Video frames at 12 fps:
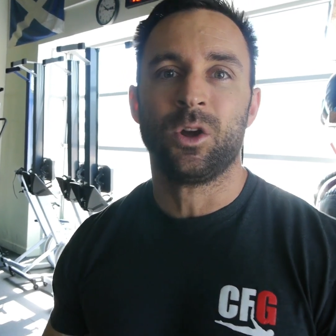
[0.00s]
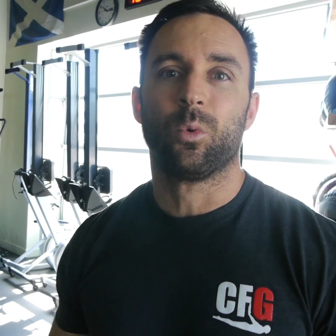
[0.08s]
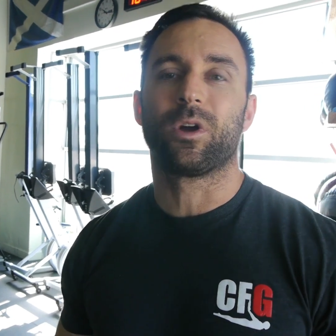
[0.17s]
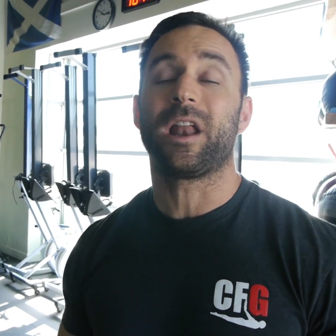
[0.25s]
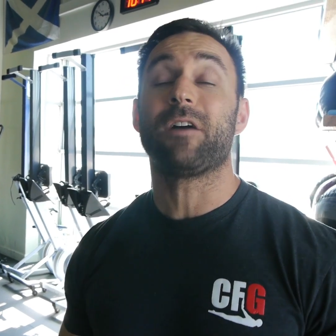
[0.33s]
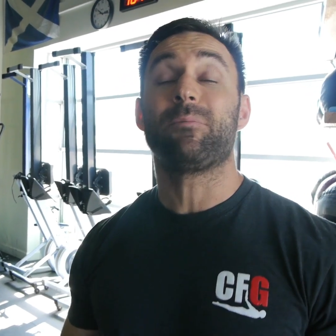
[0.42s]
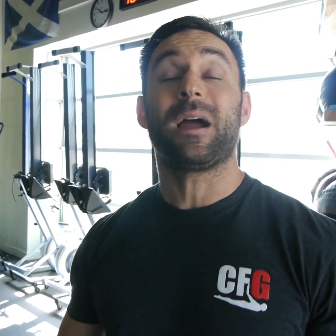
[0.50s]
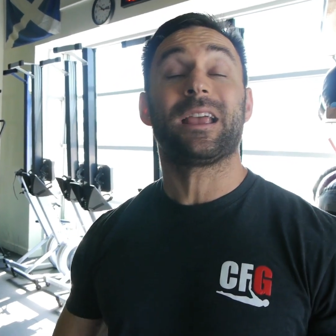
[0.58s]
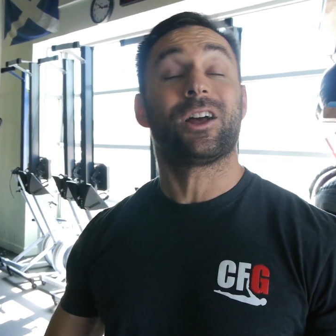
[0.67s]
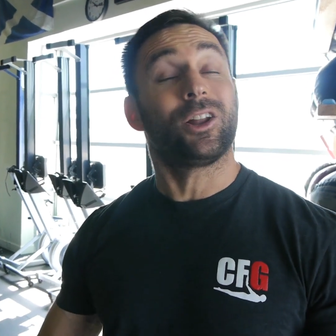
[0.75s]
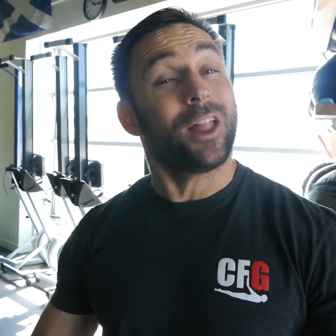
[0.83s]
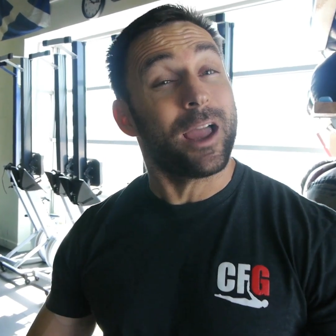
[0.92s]
We're gonna have Mike
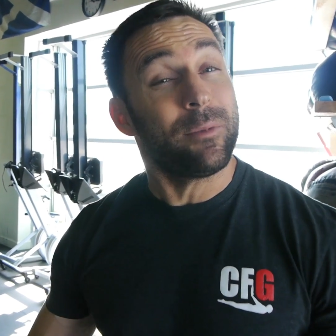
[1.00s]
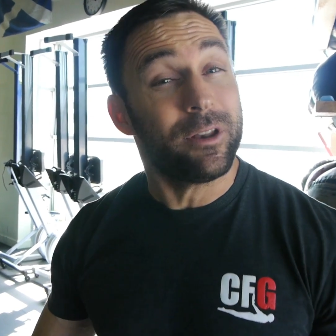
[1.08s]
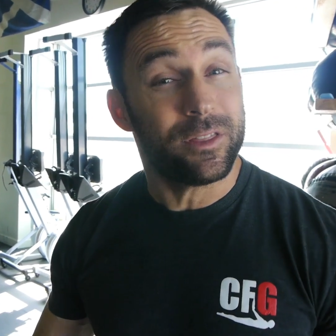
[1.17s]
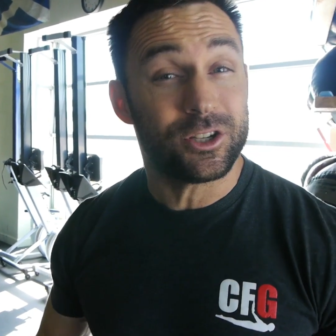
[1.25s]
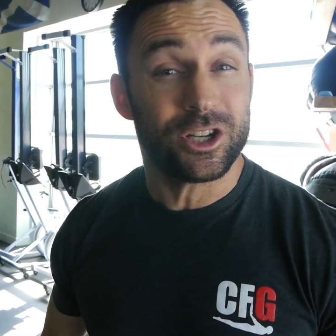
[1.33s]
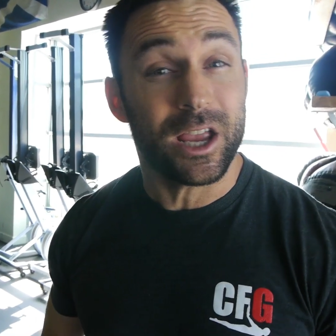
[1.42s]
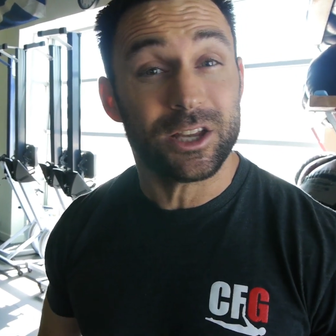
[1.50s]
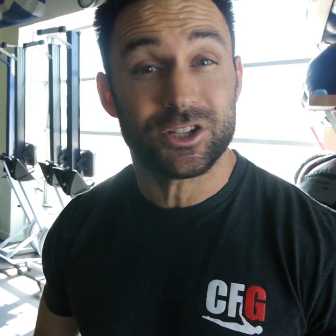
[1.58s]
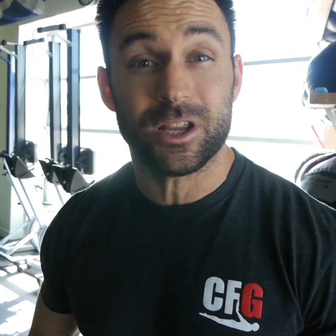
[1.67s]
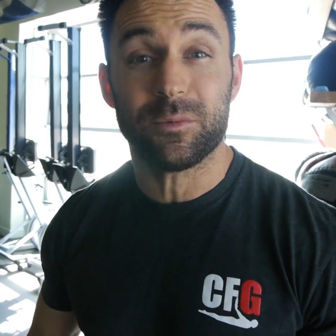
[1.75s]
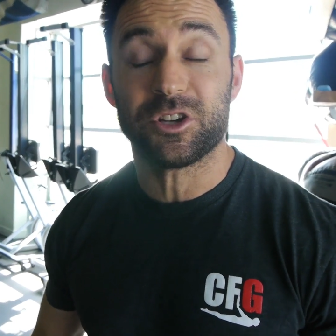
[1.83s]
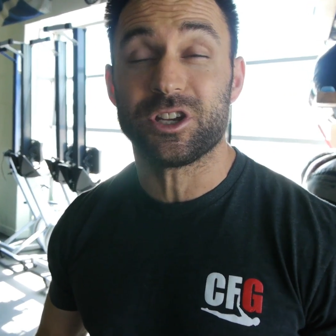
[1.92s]
climb into the
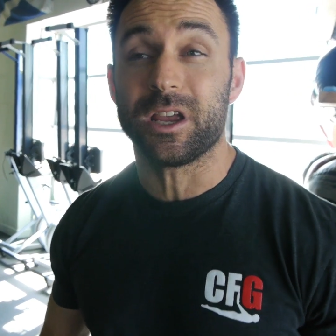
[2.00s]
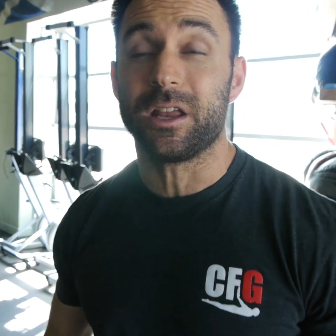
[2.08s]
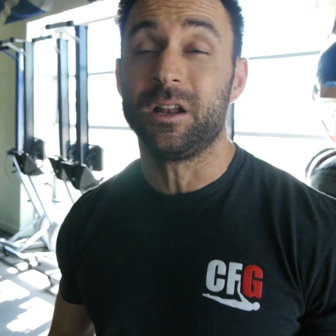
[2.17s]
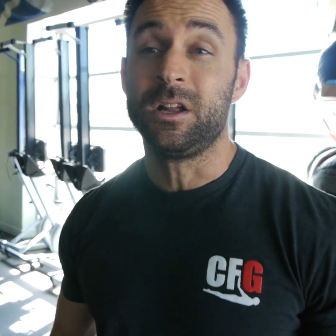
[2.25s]
GHD machine